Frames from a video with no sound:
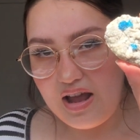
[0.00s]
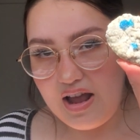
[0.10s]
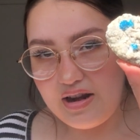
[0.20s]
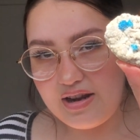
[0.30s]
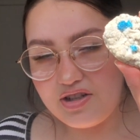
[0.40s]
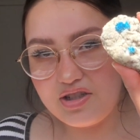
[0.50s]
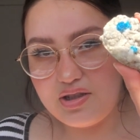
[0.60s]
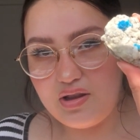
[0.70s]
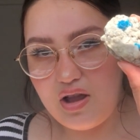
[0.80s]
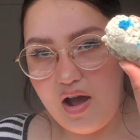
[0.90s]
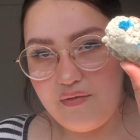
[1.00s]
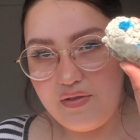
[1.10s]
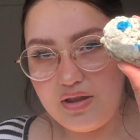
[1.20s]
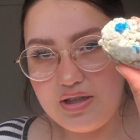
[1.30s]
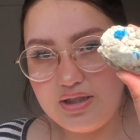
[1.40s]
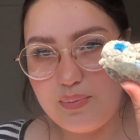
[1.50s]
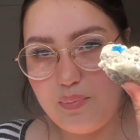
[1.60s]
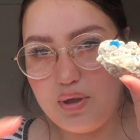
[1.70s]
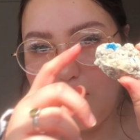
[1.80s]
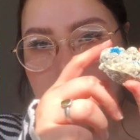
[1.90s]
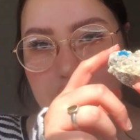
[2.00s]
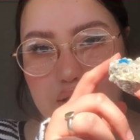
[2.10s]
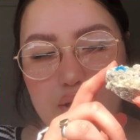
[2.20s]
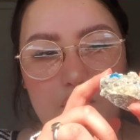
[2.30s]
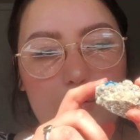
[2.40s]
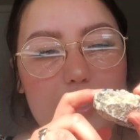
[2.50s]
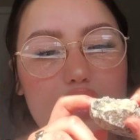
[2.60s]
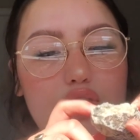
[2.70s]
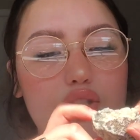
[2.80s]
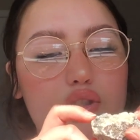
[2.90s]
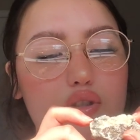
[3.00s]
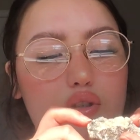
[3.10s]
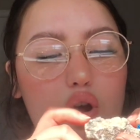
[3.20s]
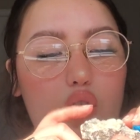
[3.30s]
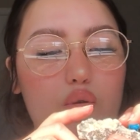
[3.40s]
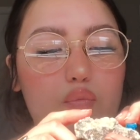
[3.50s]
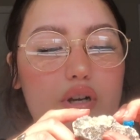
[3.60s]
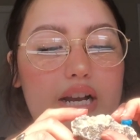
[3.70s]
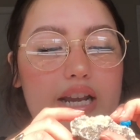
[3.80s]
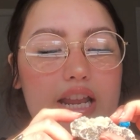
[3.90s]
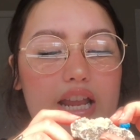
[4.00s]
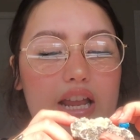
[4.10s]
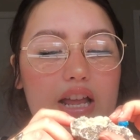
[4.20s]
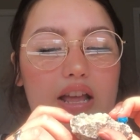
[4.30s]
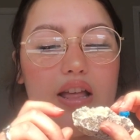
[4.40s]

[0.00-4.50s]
And I just loved this blue. It's so pretty.